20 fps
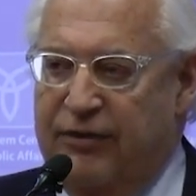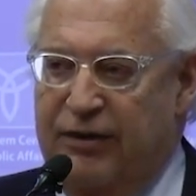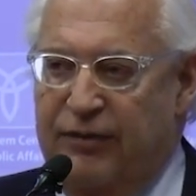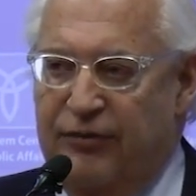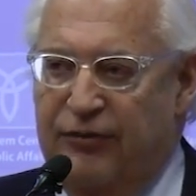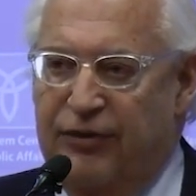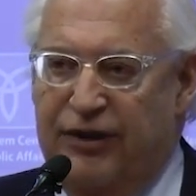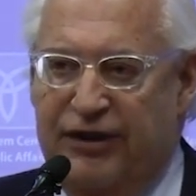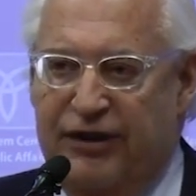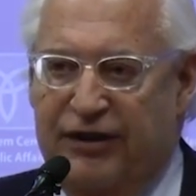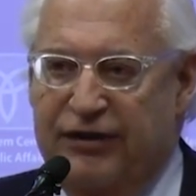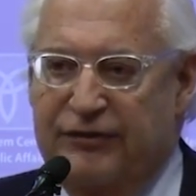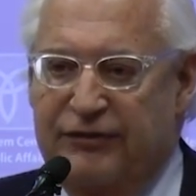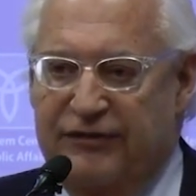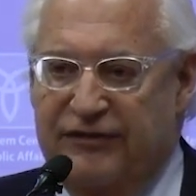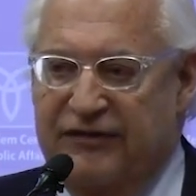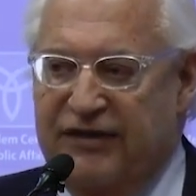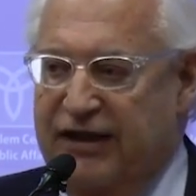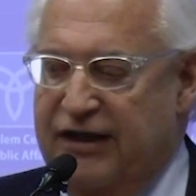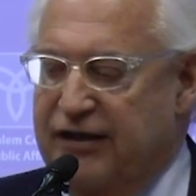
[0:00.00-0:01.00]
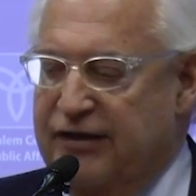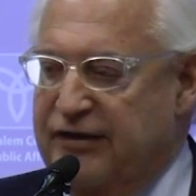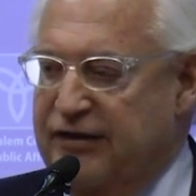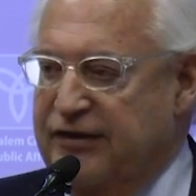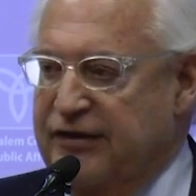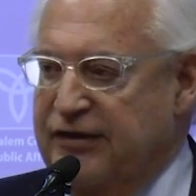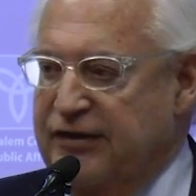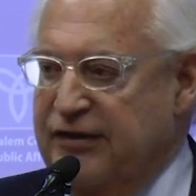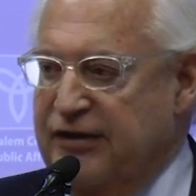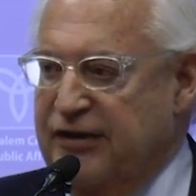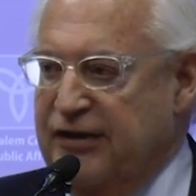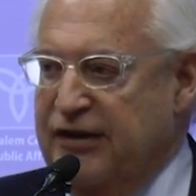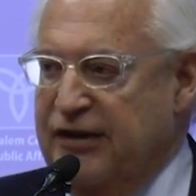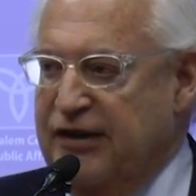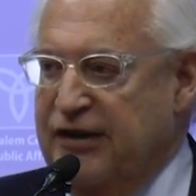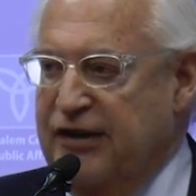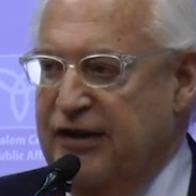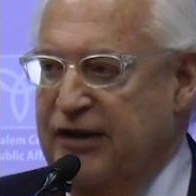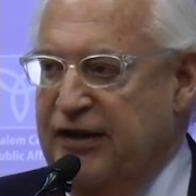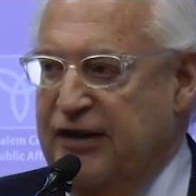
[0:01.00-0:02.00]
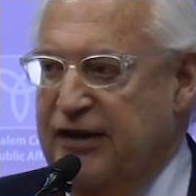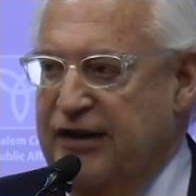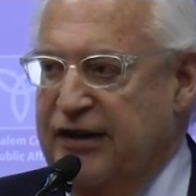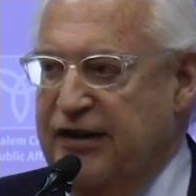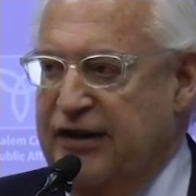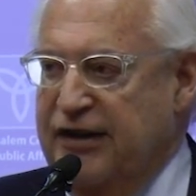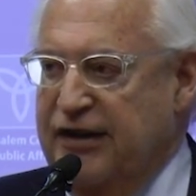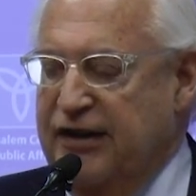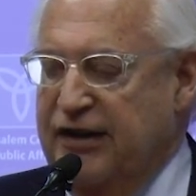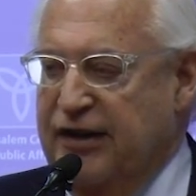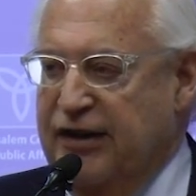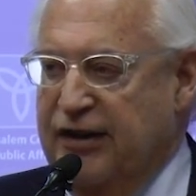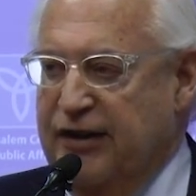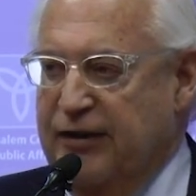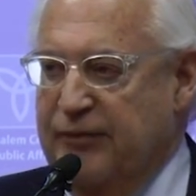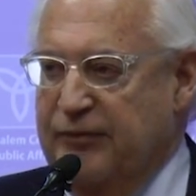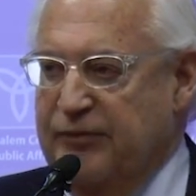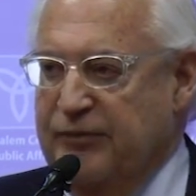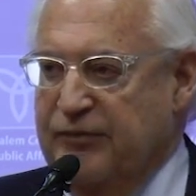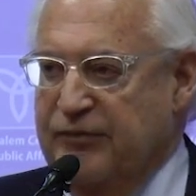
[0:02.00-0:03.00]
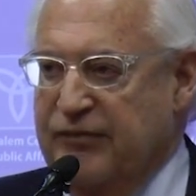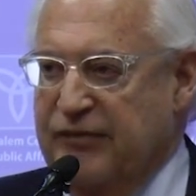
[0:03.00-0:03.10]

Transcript: don't think people really understand the